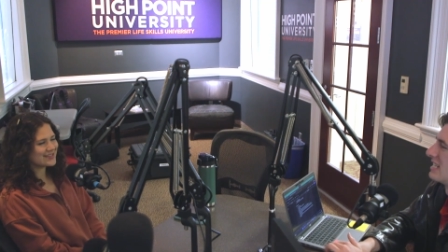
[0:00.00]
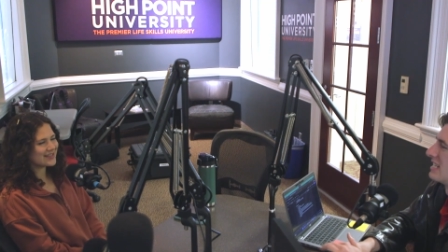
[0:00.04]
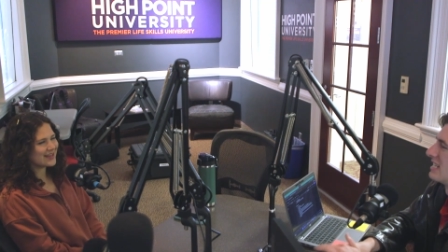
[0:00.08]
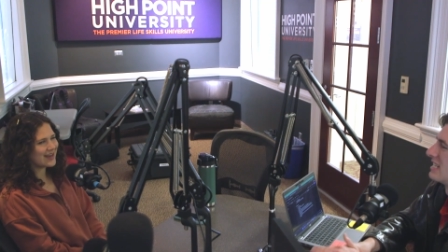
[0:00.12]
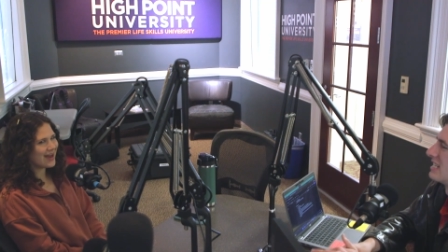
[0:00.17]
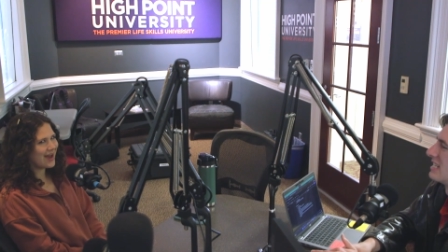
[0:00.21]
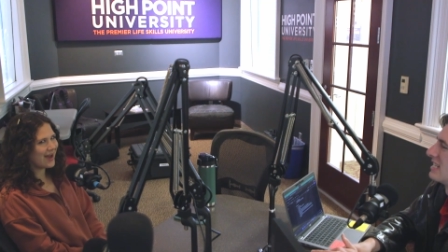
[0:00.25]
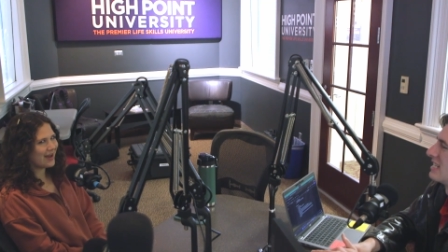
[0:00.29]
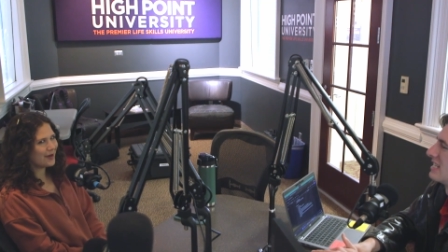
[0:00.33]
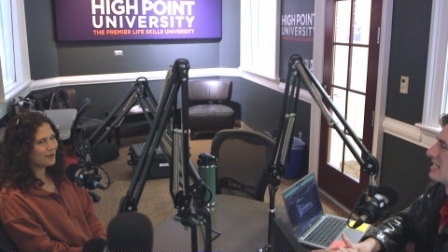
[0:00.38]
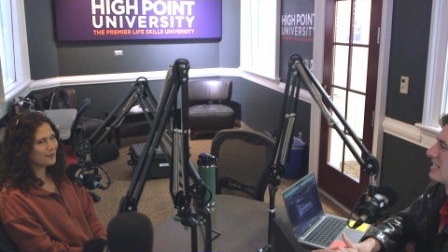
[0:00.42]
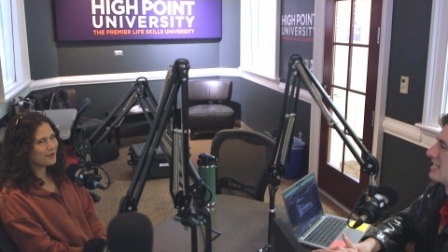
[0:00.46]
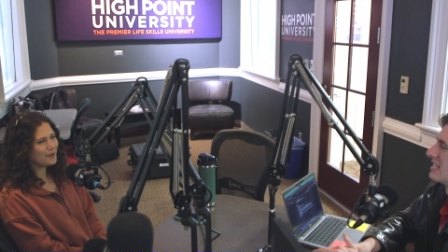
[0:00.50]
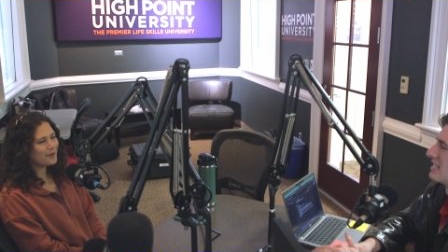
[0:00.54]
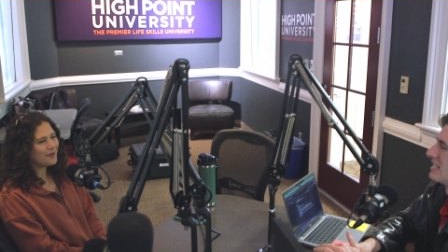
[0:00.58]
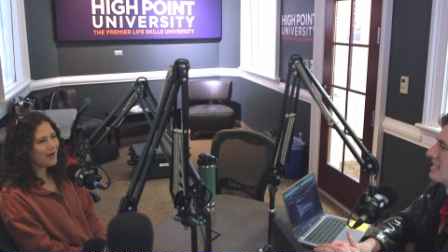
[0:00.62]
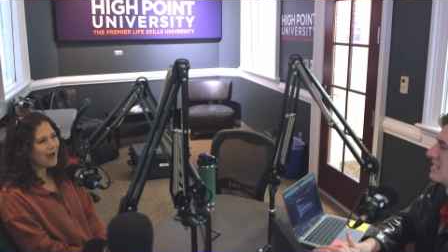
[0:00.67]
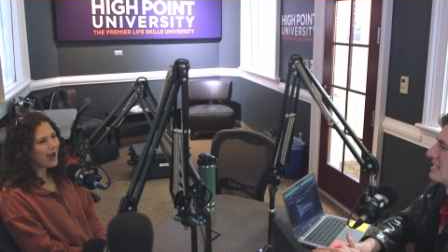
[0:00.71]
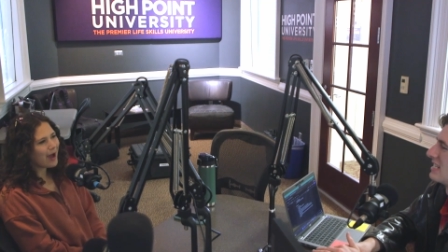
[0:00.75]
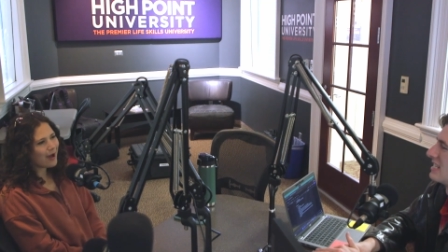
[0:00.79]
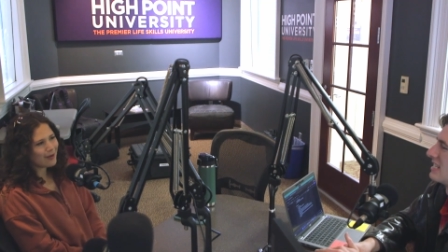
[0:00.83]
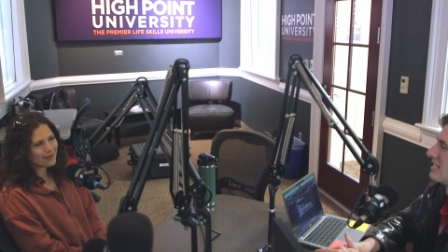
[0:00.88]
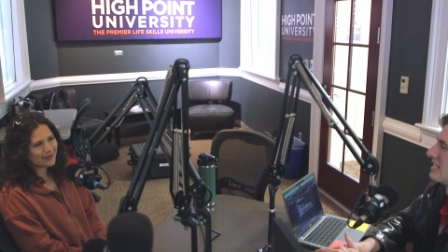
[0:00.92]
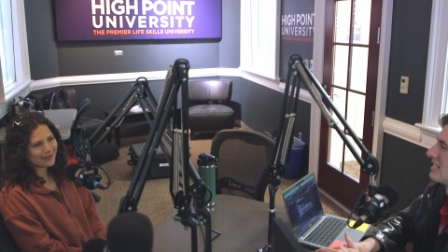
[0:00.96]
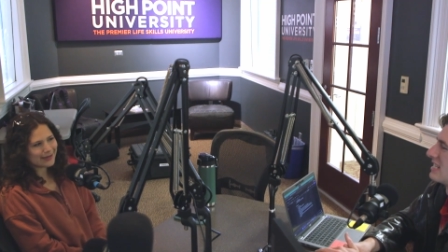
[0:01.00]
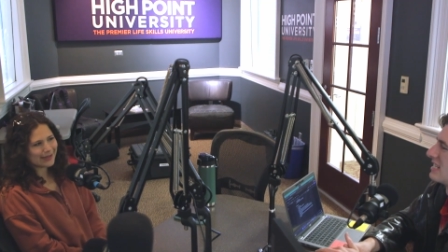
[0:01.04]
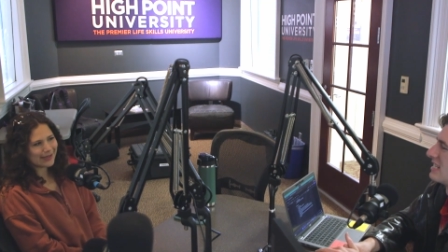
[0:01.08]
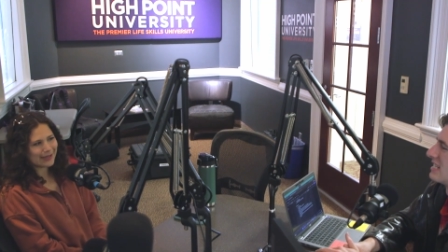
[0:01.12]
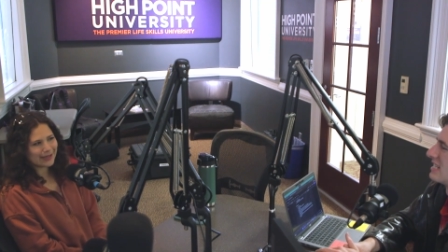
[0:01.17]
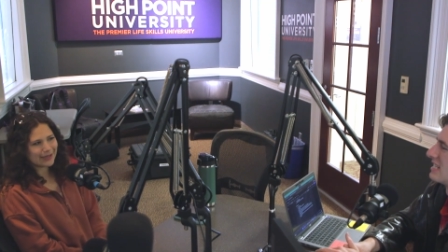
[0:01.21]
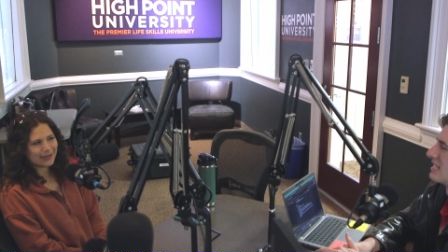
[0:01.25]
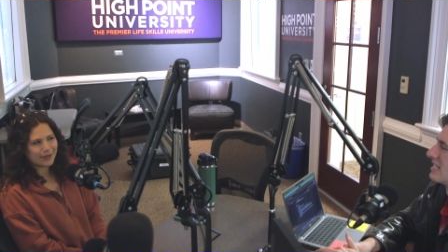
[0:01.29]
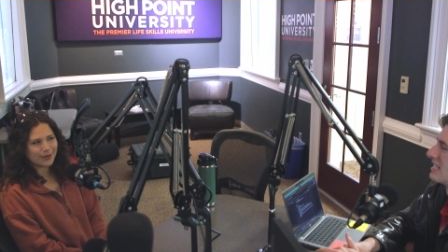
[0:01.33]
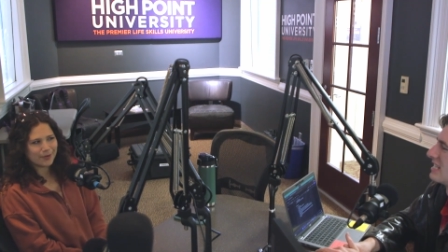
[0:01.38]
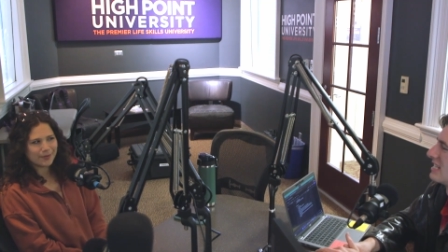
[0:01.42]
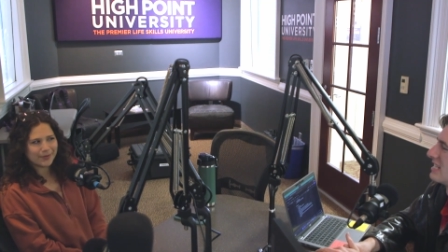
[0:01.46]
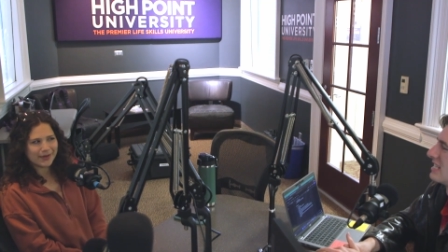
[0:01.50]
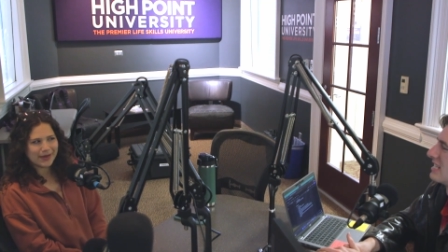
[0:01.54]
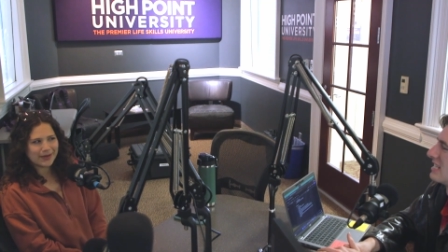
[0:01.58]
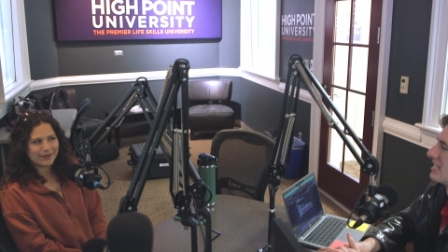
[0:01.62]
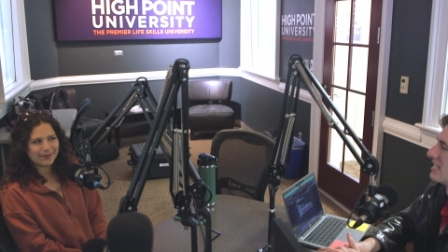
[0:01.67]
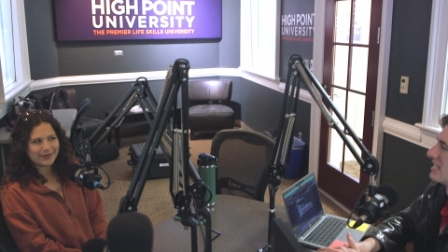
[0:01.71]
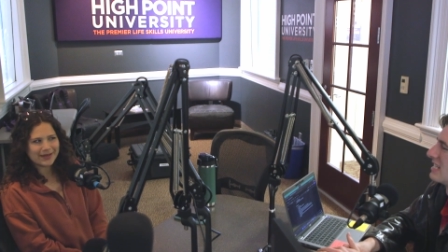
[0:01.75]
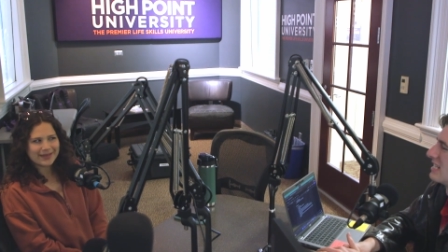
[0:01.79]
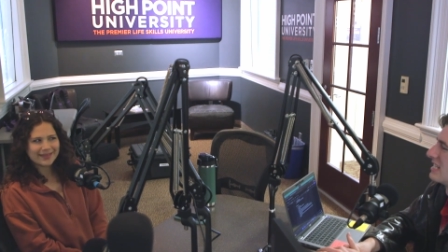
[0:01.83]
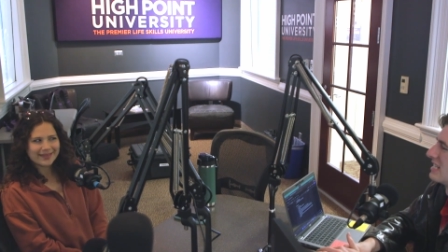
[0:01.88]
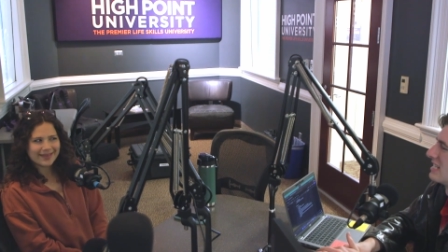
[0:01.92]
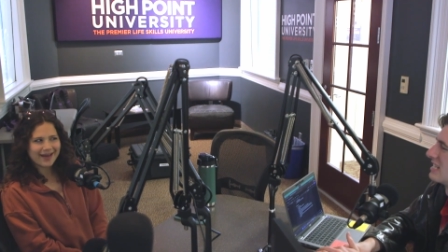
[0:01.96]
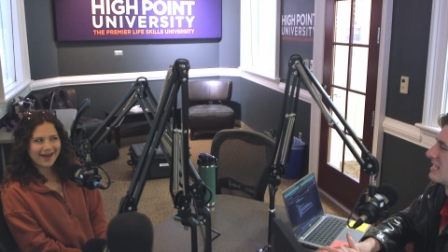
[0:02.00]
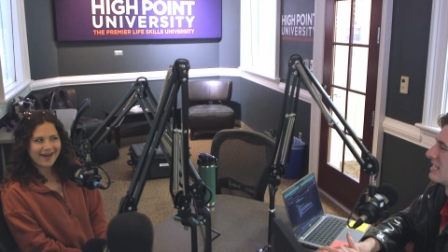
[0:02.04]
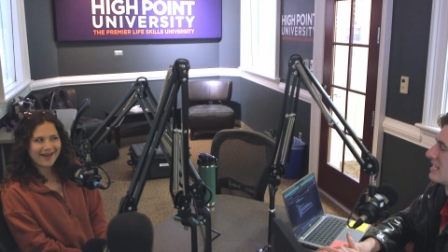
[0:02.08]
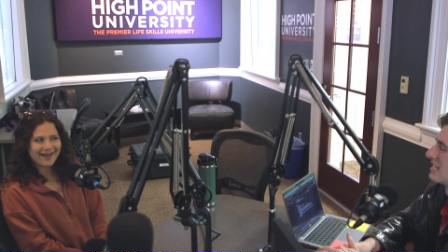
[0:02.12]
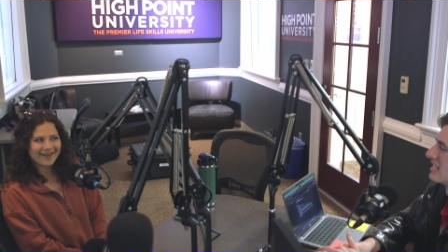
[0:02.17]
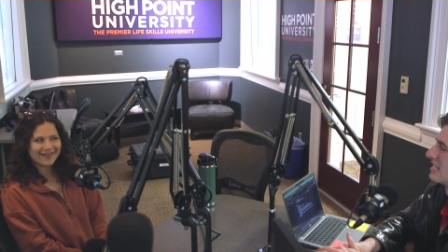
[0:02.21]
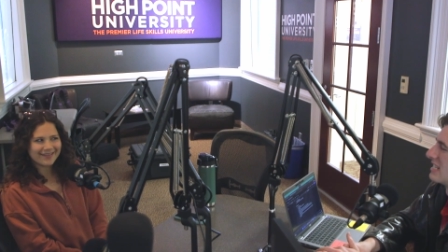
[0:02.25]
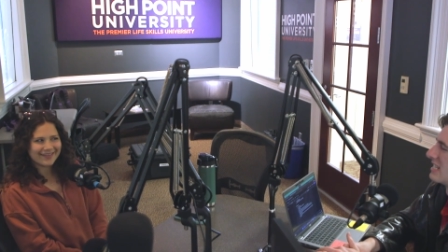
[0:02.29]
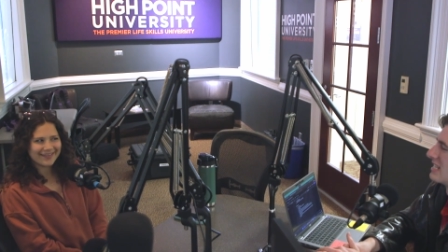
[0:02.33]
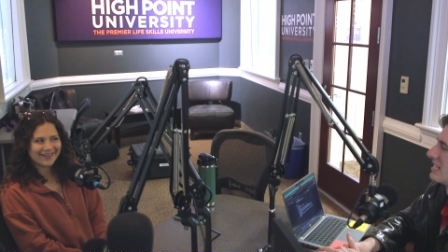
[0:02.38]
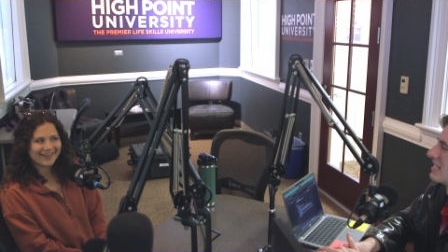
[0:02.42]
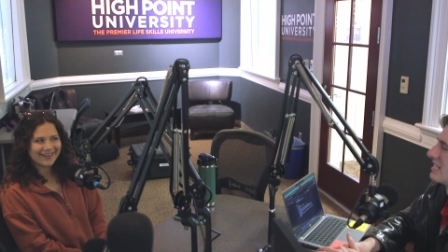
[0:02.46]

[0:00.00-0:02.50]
And I don't know how they're getting away with that.